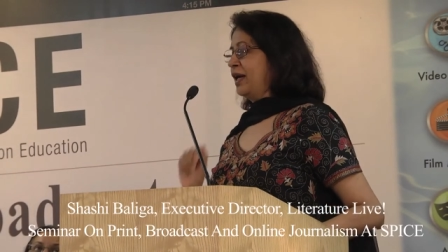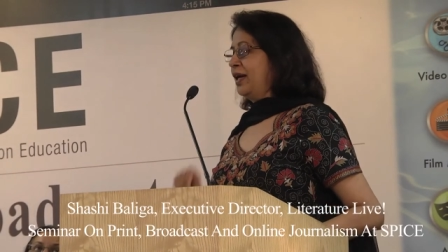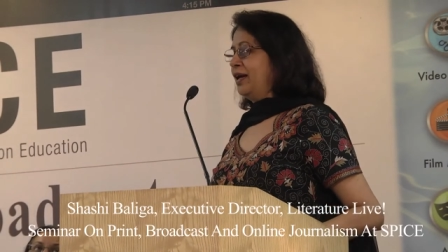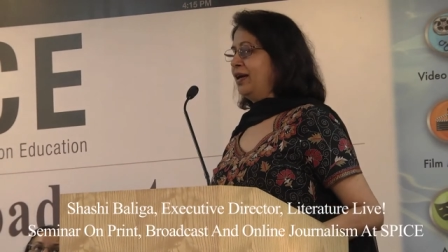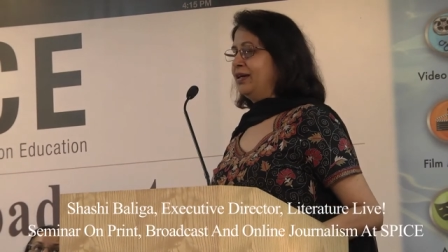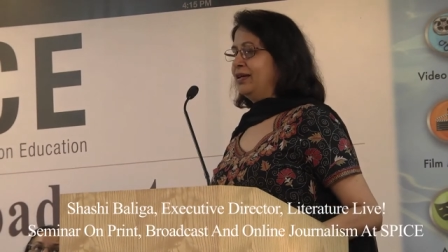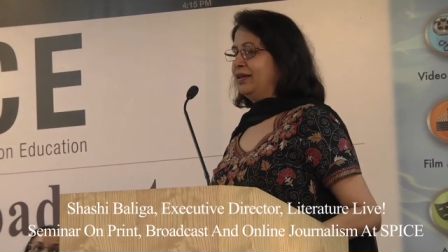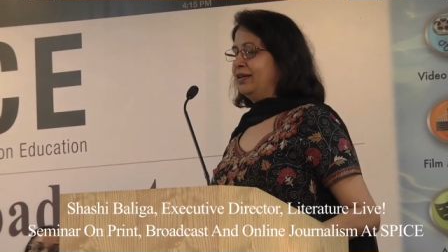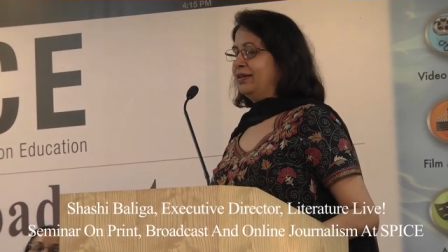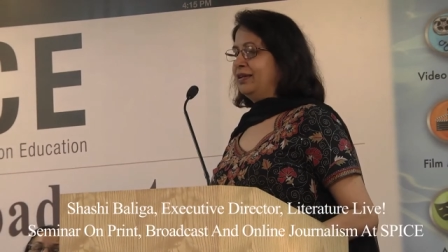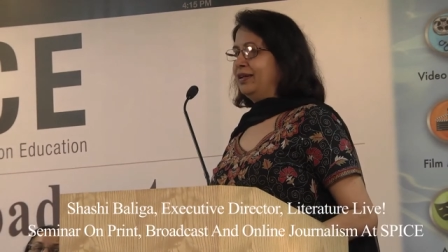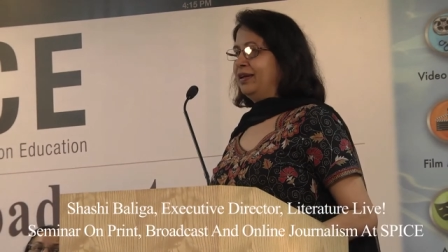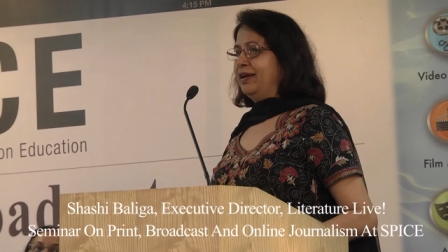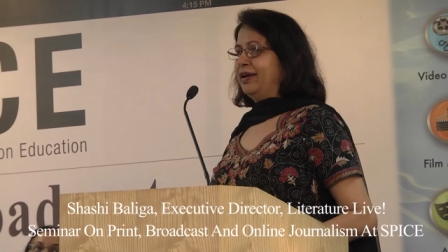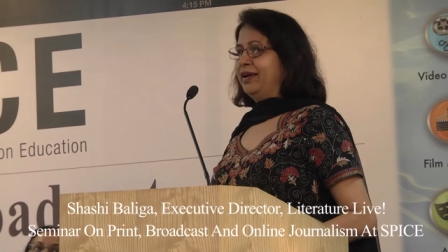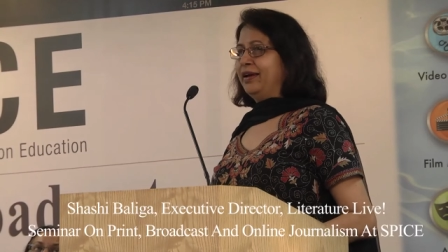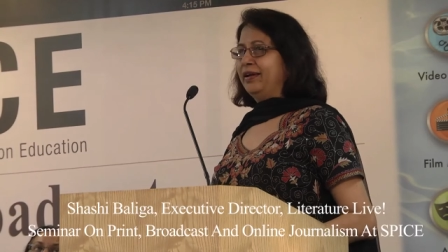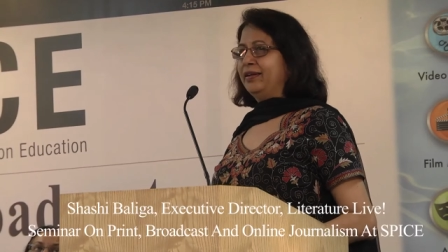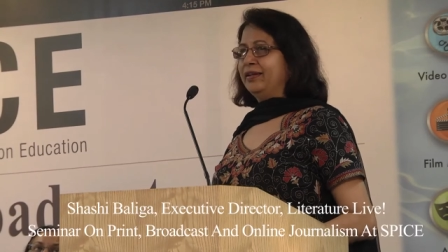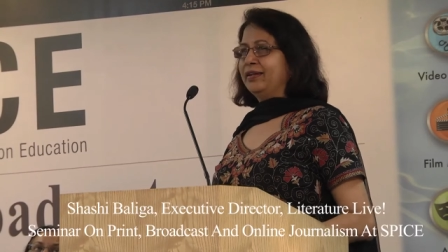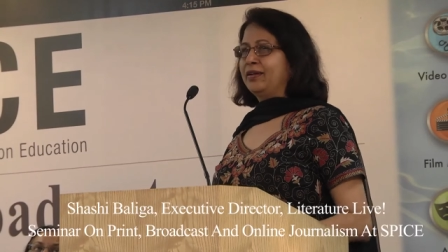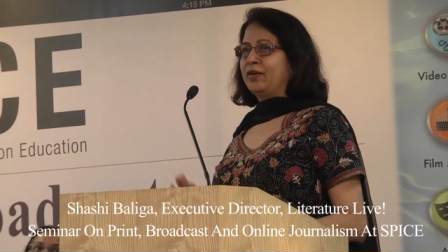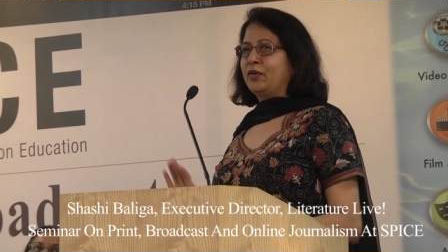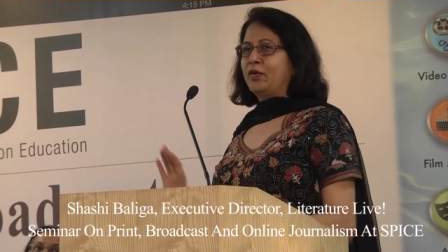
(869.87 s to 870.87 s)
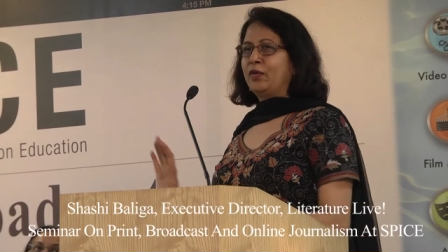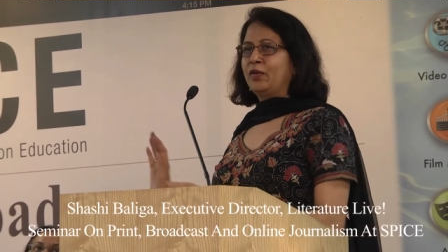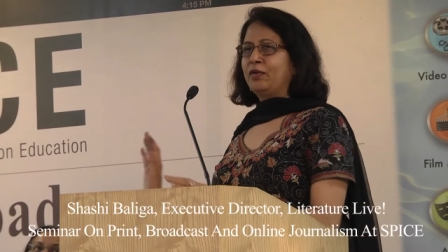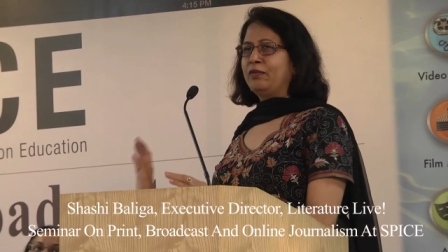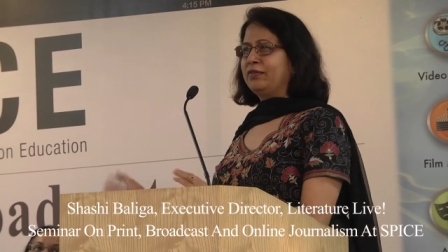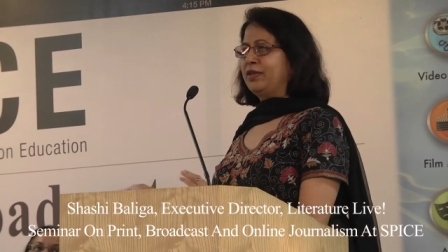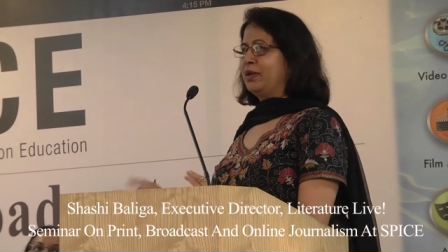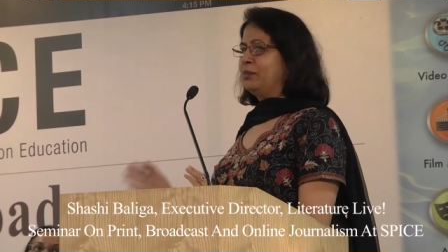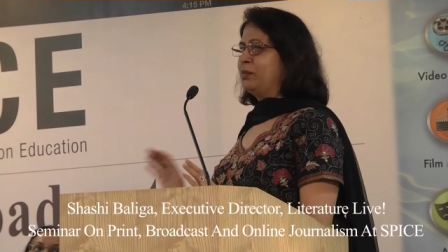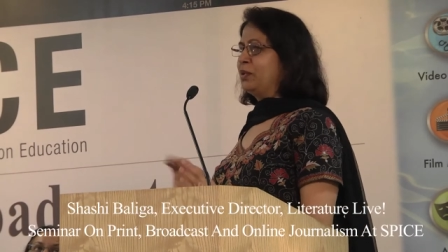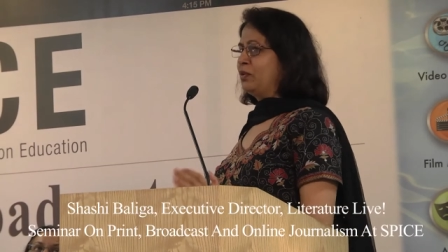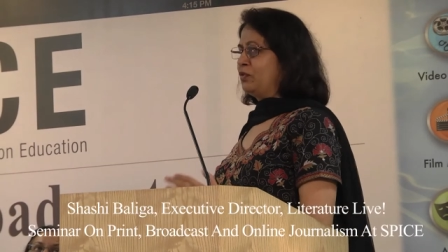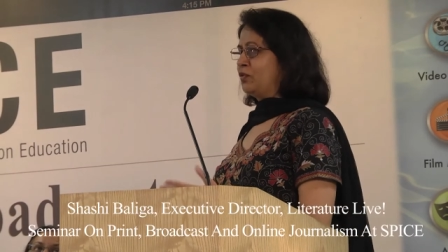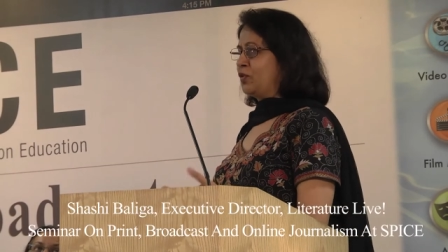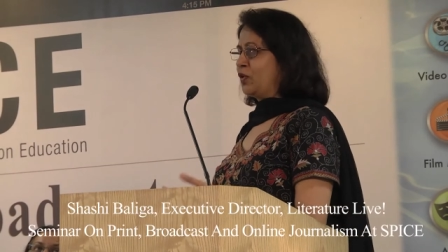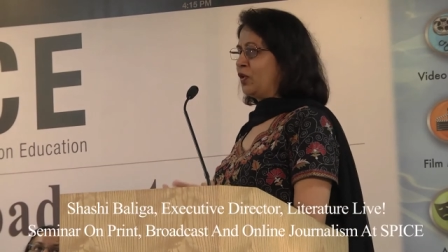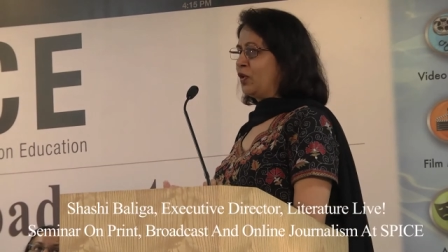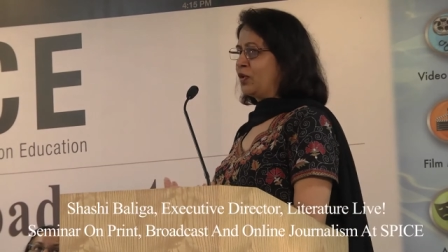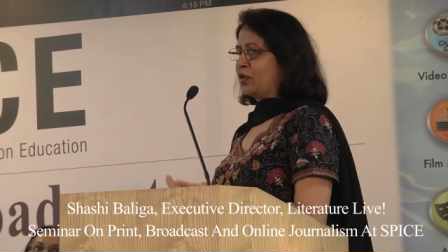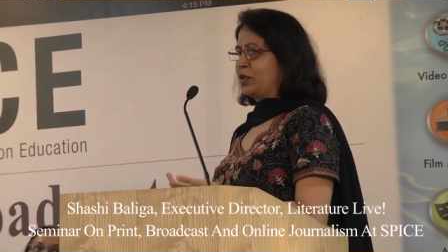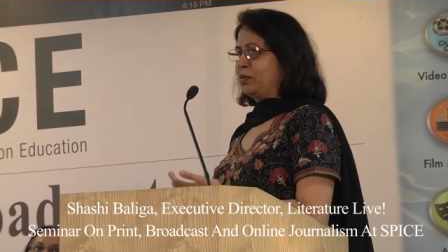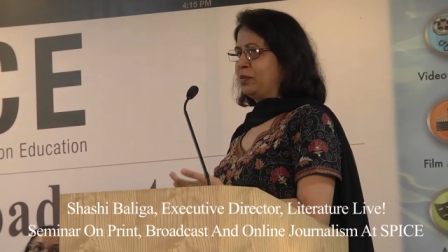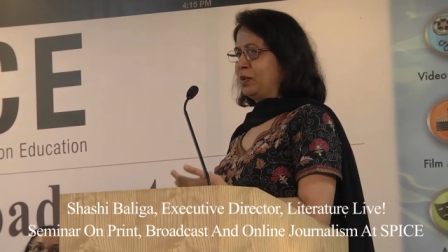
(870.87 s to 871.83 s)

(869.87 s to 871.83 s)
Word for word: add at the end that all of them have talked